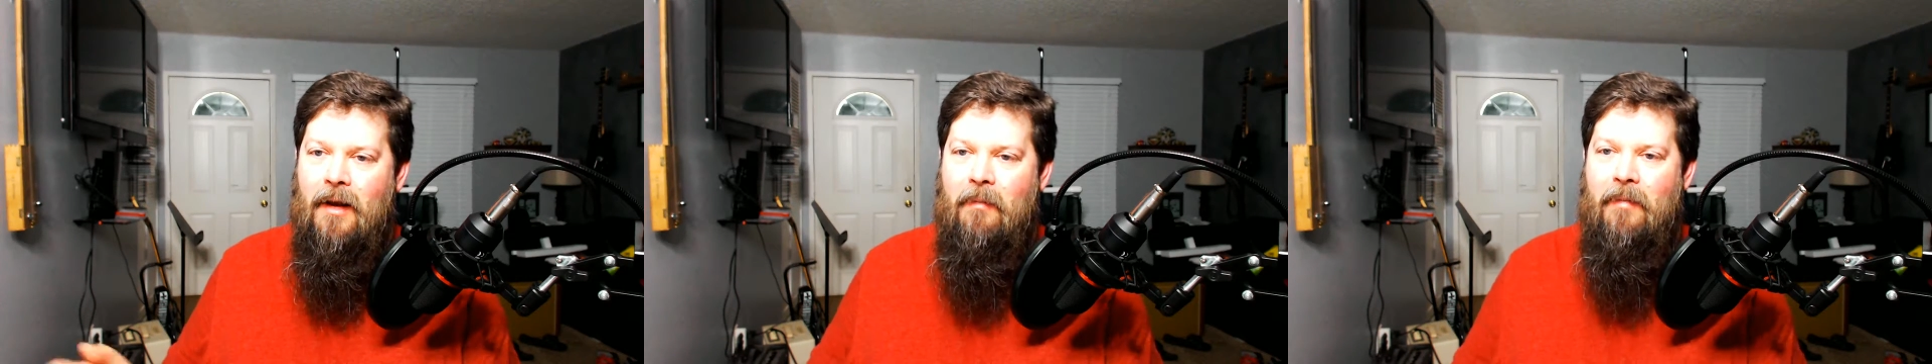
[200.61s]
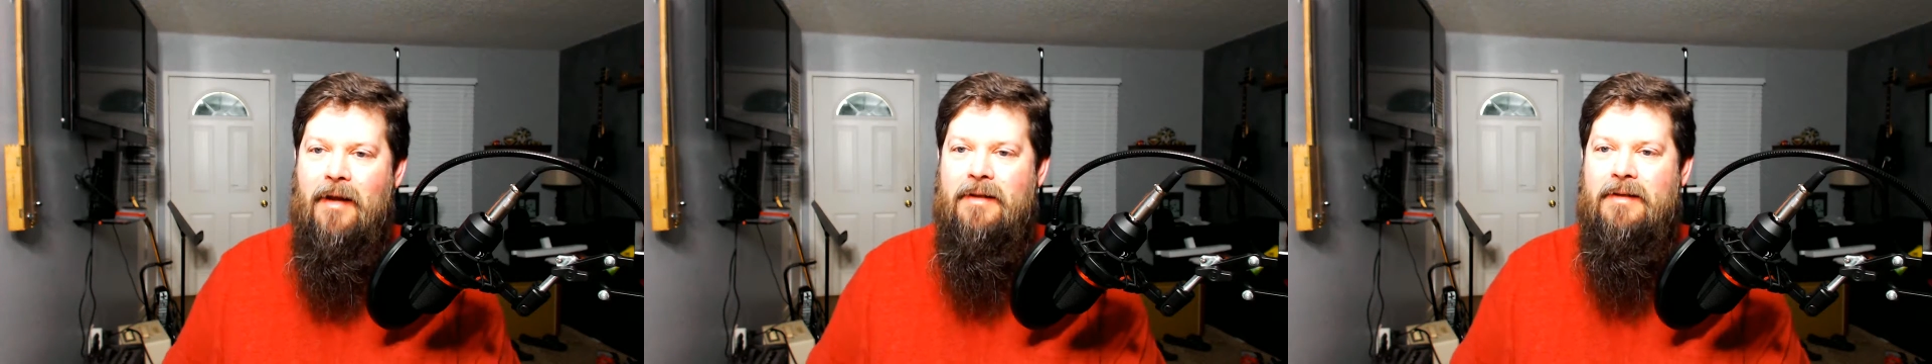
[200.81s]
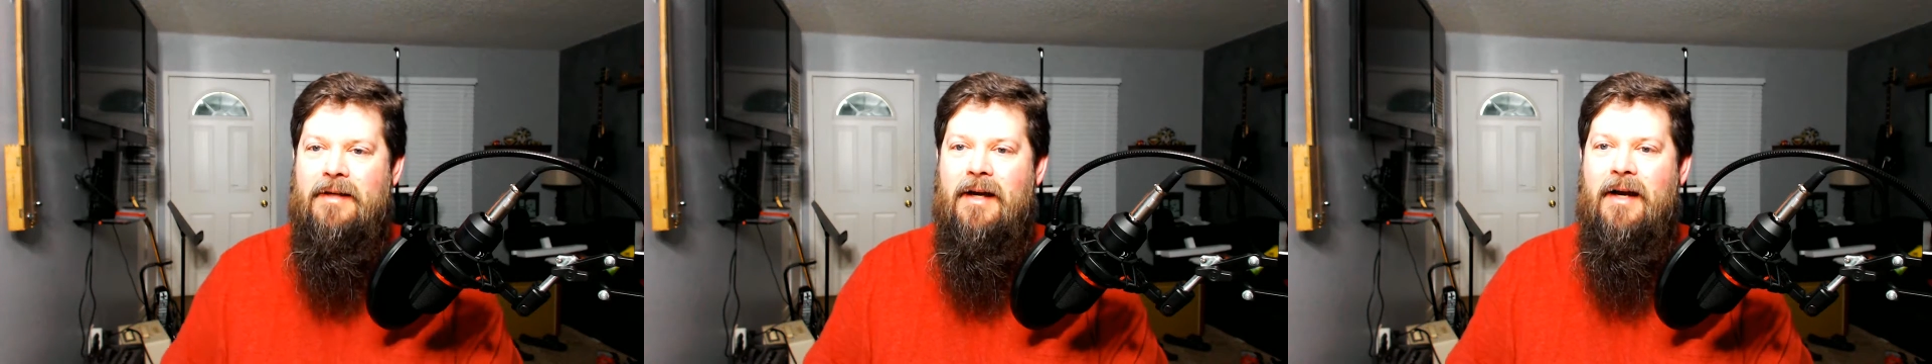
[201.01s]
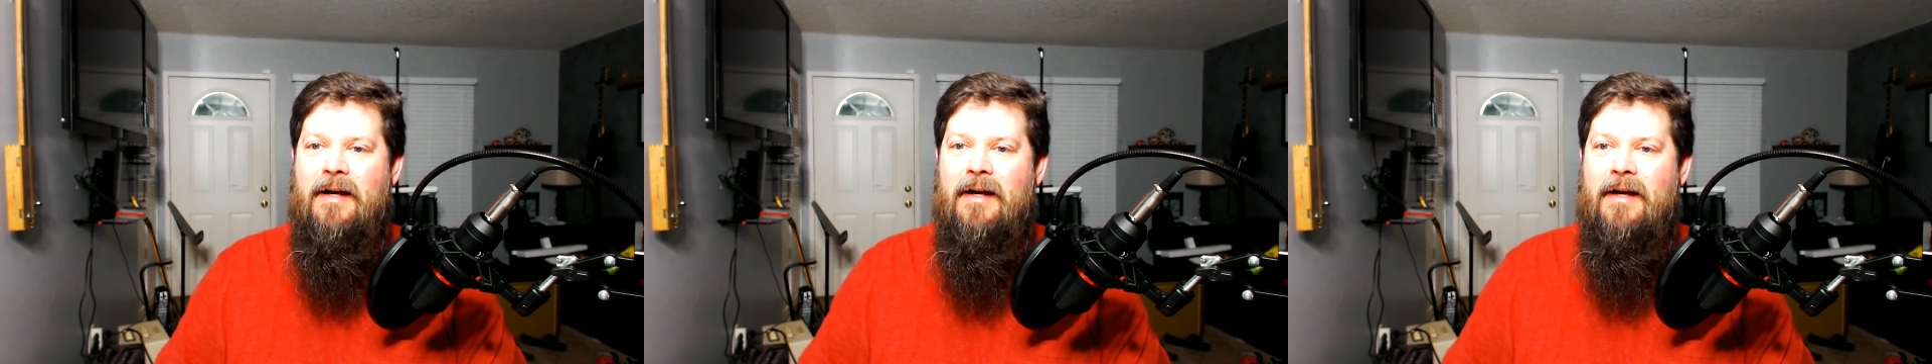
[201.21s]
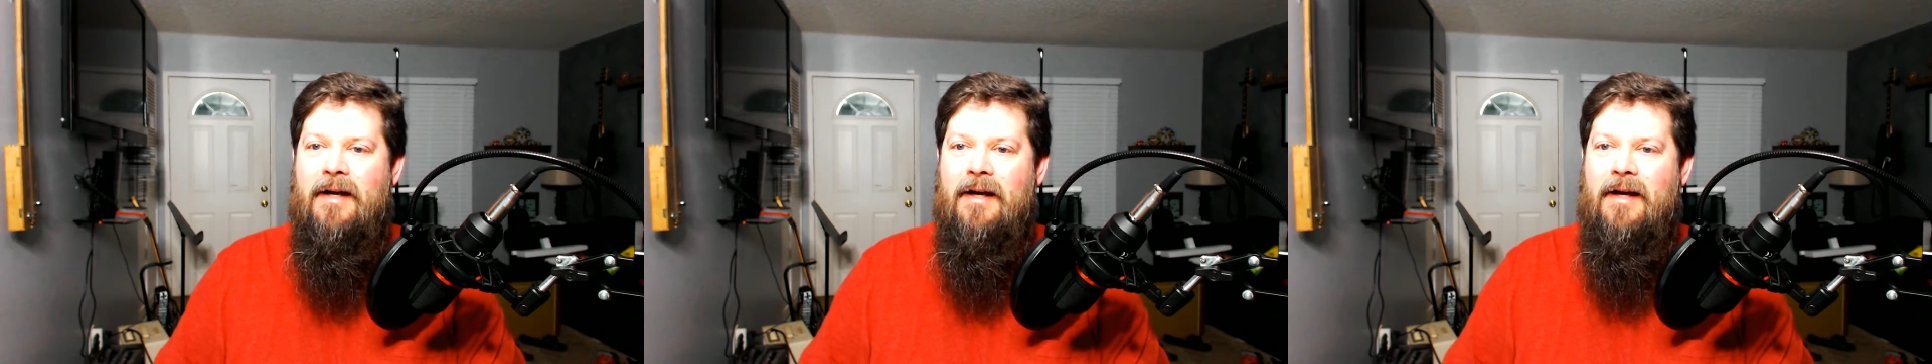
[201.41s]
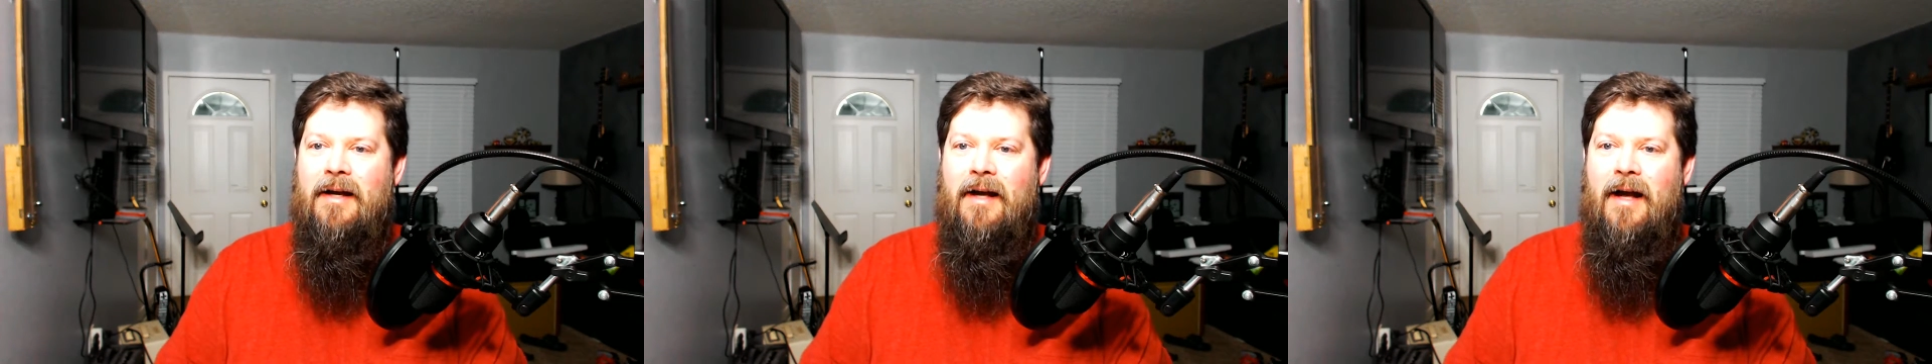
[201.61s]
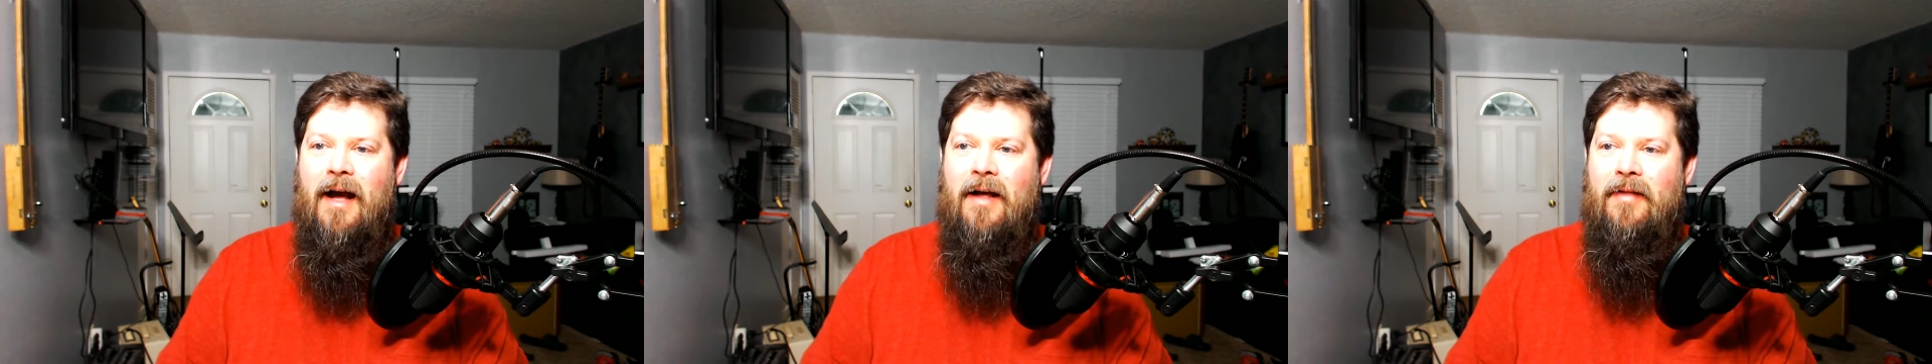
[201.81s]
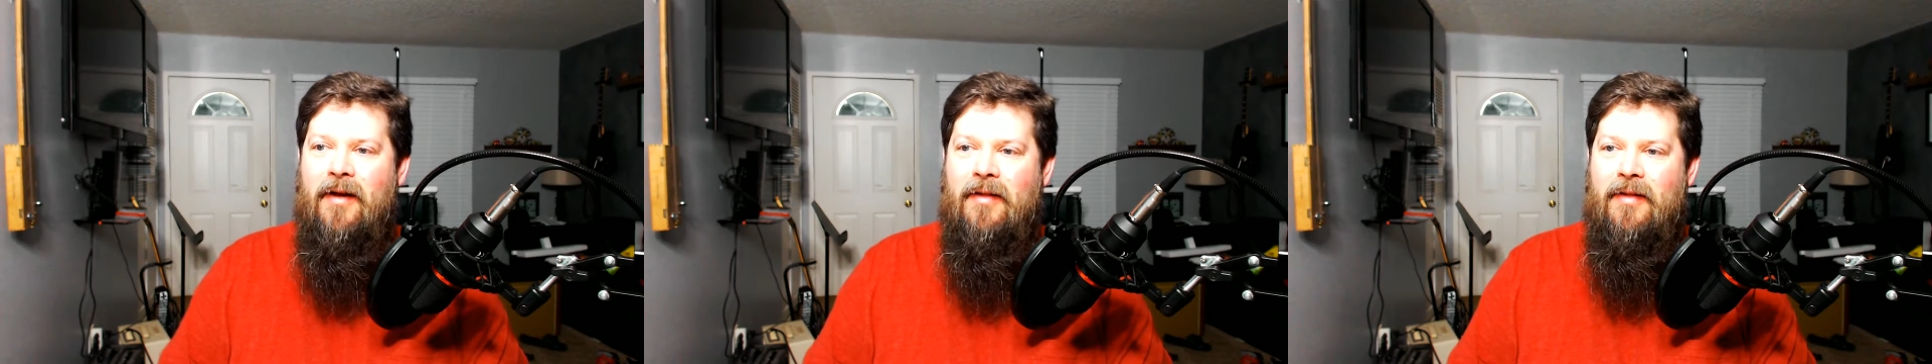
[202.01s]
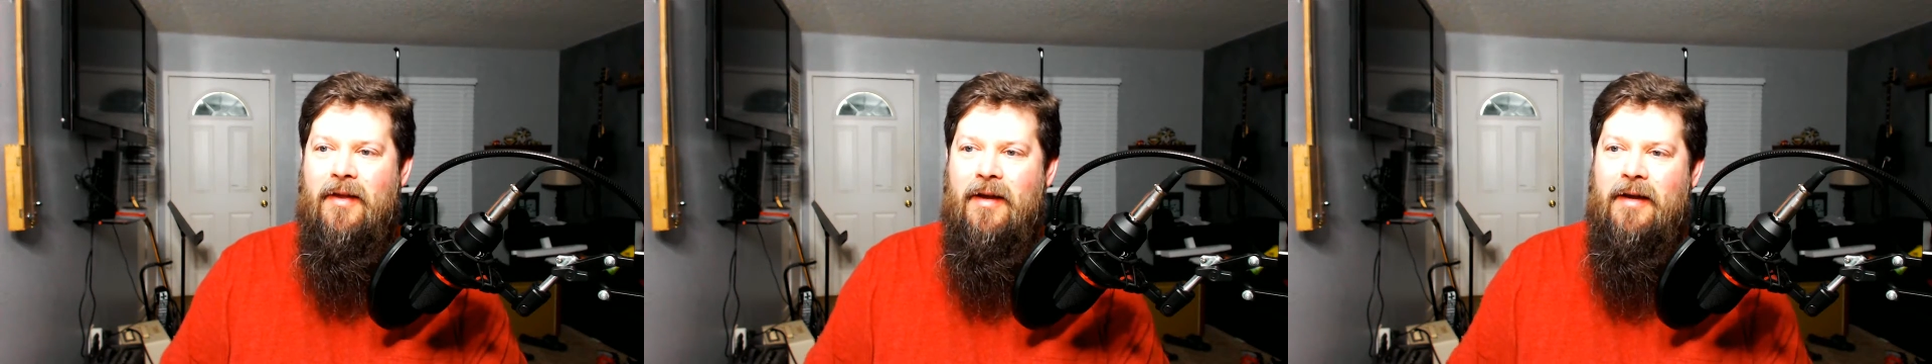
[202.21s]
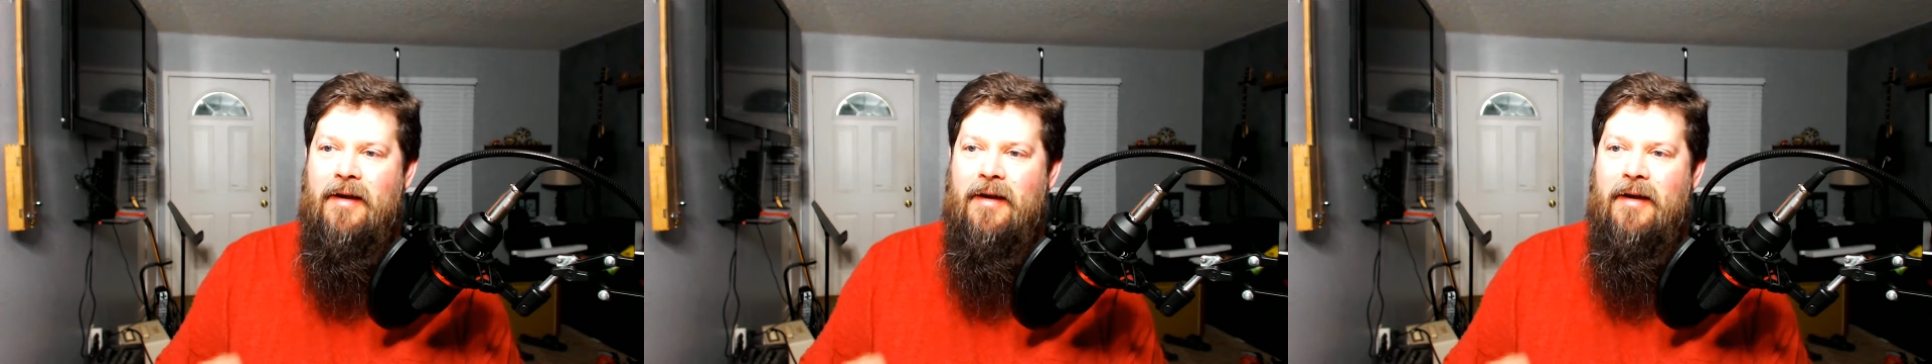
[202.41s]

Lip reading: but I thought